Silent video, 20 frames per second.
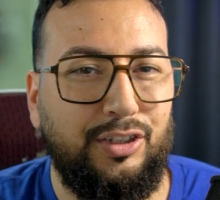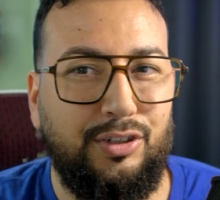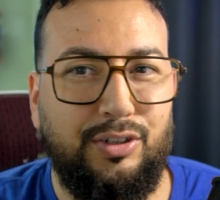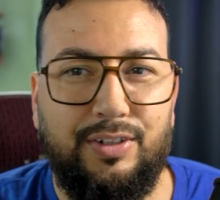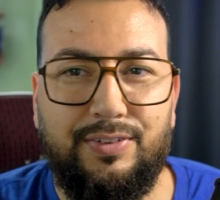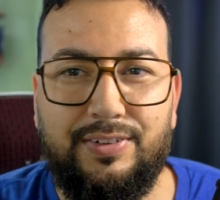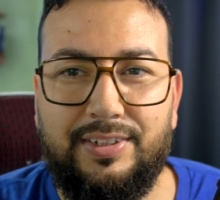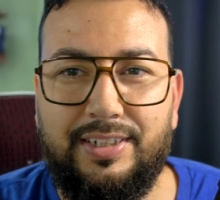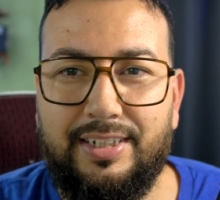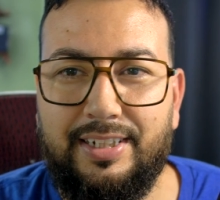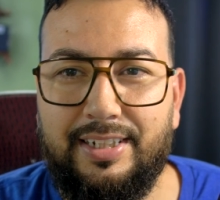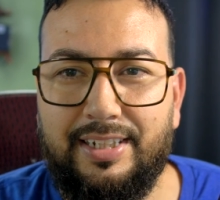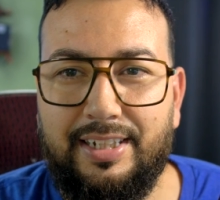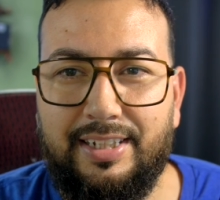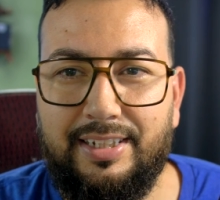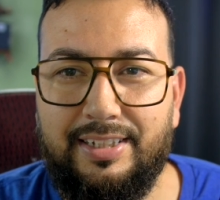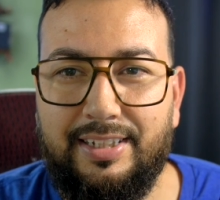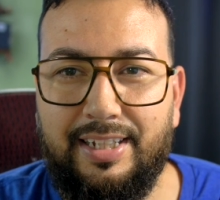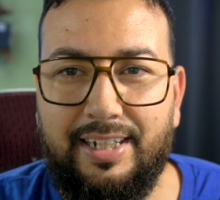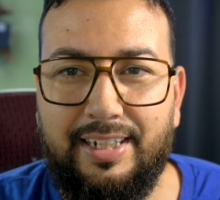you everything
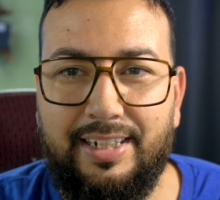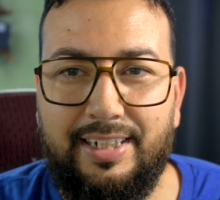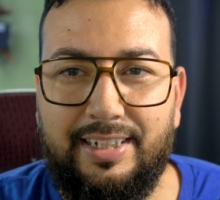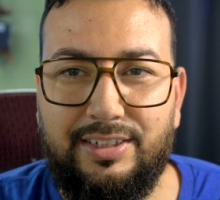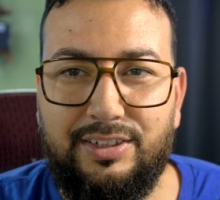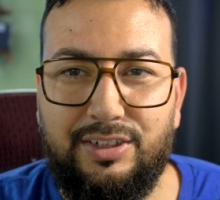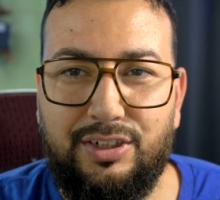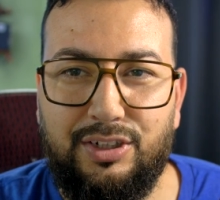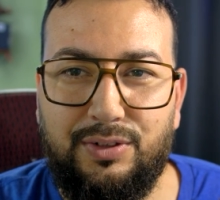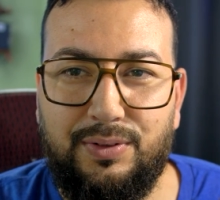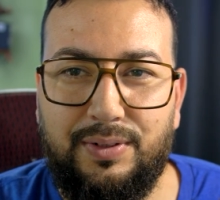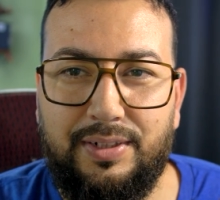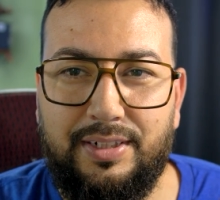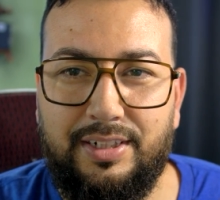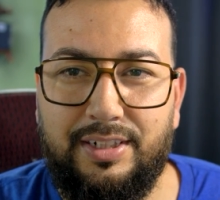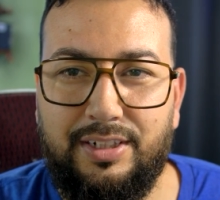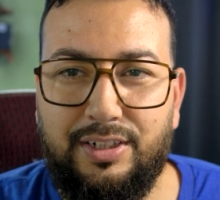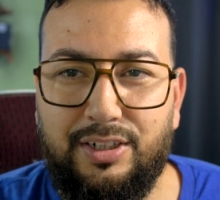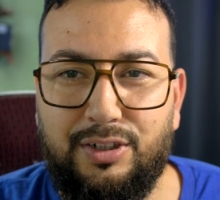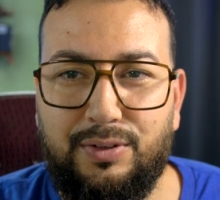that he's doing,
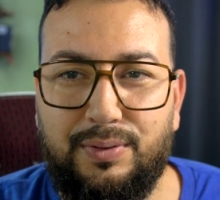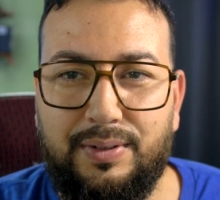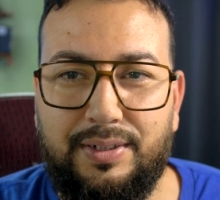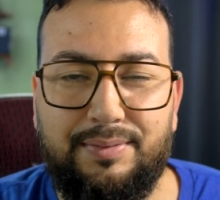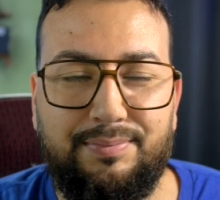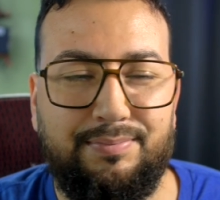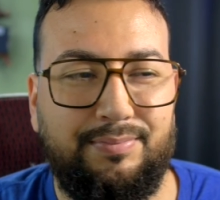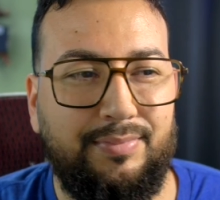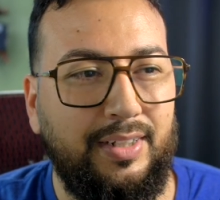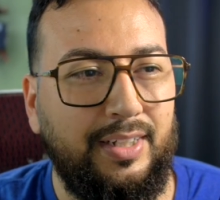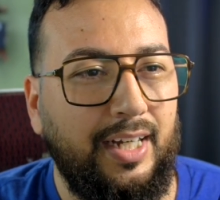you know.